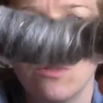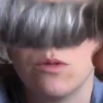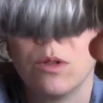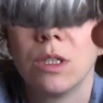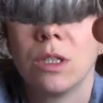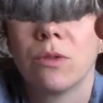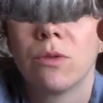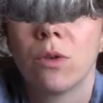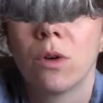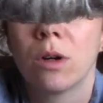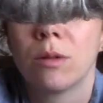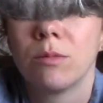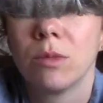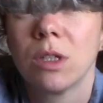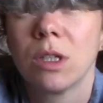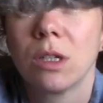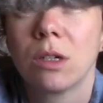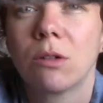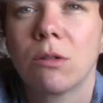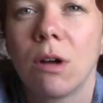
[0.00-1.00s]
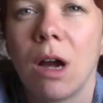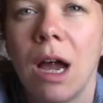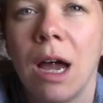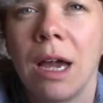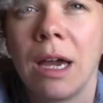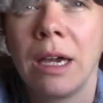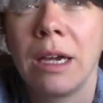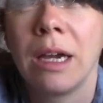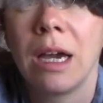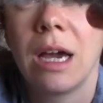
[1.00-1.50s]
which forms the
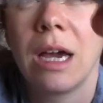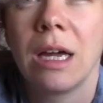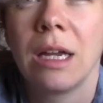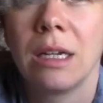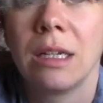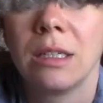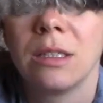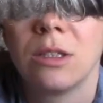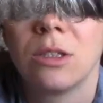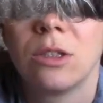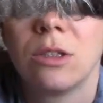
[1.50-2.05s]
gray, and